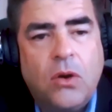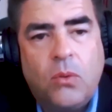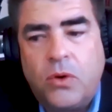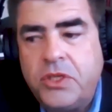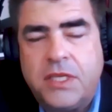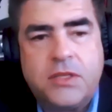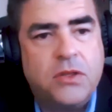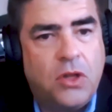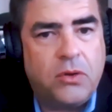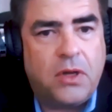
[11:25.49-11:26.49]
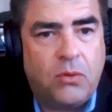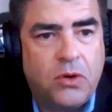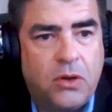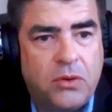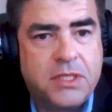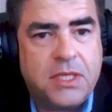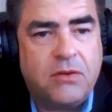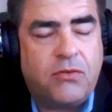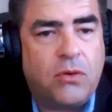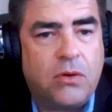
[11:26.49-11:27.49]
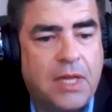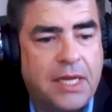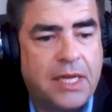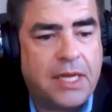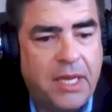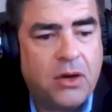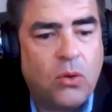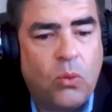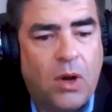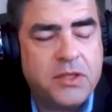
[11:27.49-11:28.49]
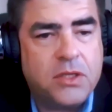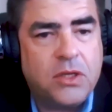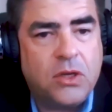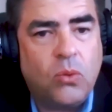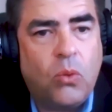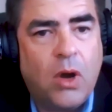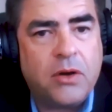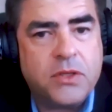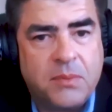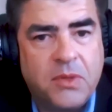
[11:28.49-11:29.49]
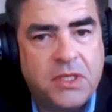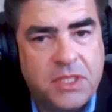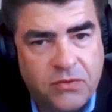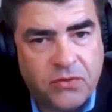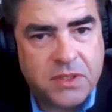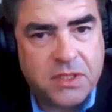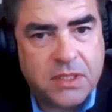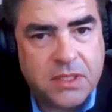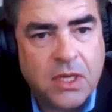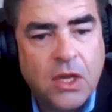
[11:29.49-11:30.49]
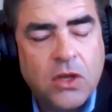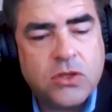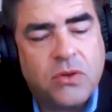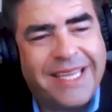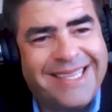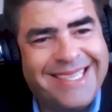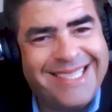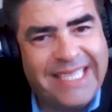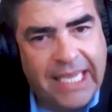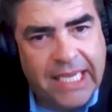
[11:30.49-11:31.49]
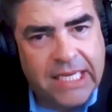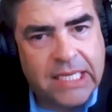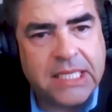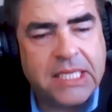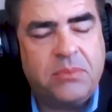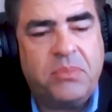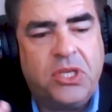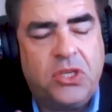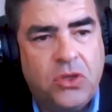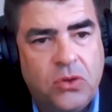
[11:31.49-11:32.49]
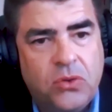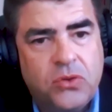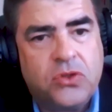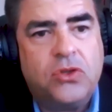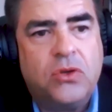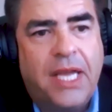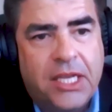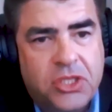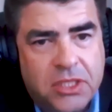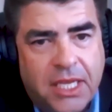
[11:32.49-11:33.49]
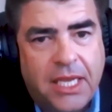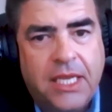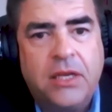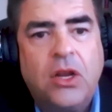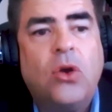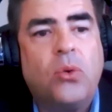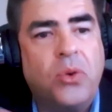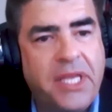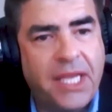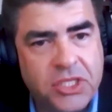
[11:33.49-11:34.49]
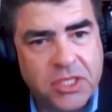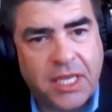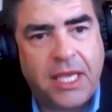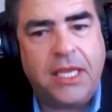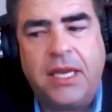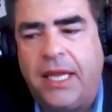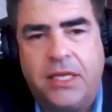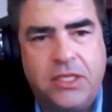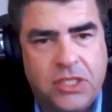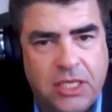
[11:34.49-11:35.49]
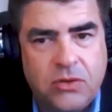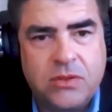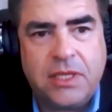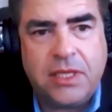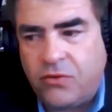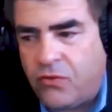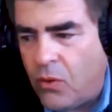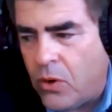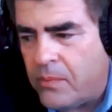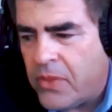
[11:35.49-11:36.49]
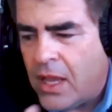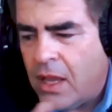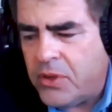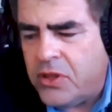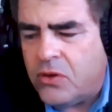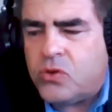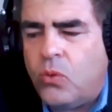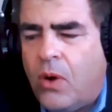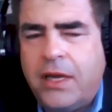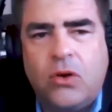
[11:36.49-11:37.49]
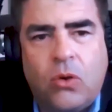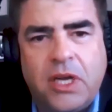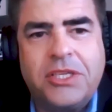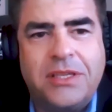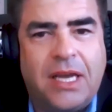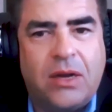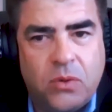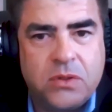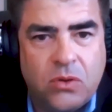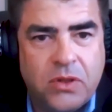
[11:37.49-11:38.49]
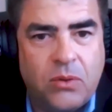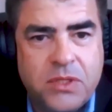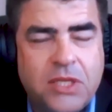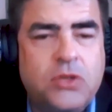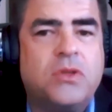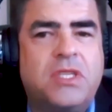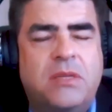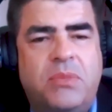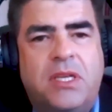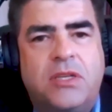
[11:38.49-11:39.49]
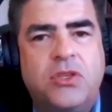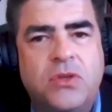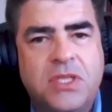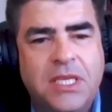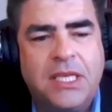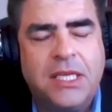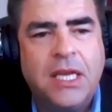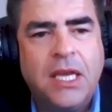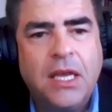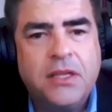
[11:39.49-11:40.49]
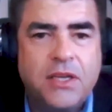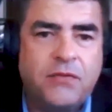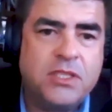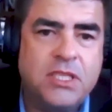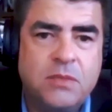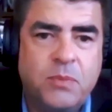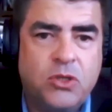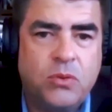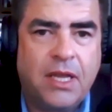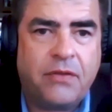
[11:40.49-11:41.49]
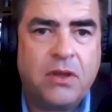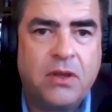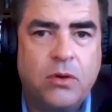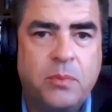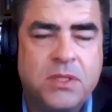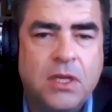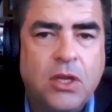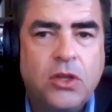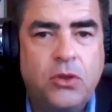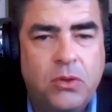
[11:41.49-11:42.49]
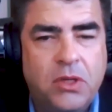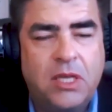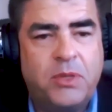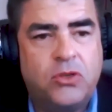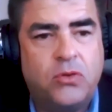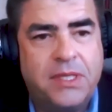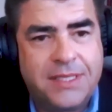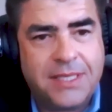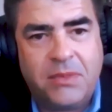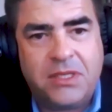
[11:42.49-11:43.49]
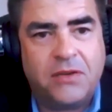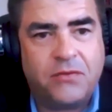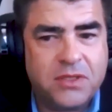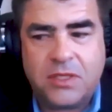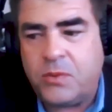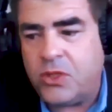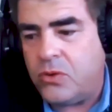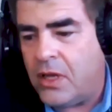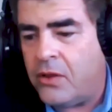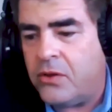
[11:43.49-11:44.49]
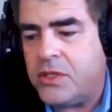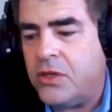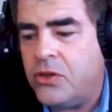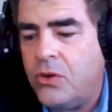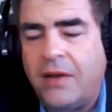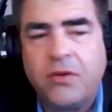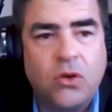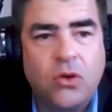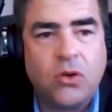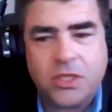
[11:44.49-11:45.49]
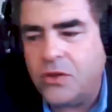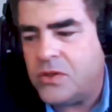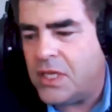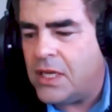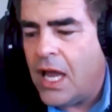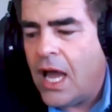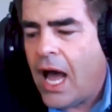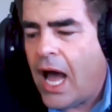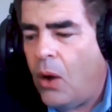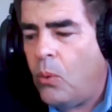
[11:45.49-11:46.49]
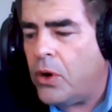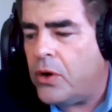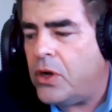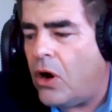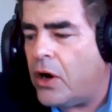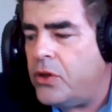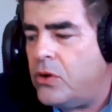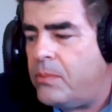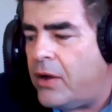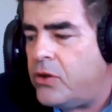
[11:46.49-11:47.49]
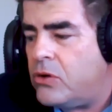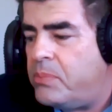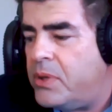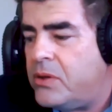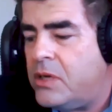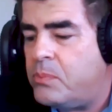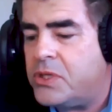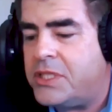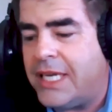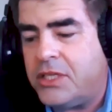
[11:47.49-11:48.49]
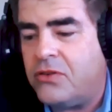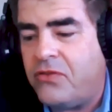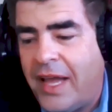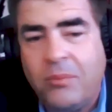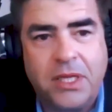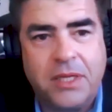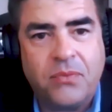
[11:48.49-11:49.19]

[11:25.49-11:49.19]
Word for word: We're just not- we're noticing for like the mayor wants to know what are some of the differences so that this data can be used yeah. to educate, re-educate, and continuously inform. But there was one question that was that was interesting because you're seeing differences between ethnic groups, unity between some and differences between others. Here you have a question. You said, How worried are you about your ability to protect your family?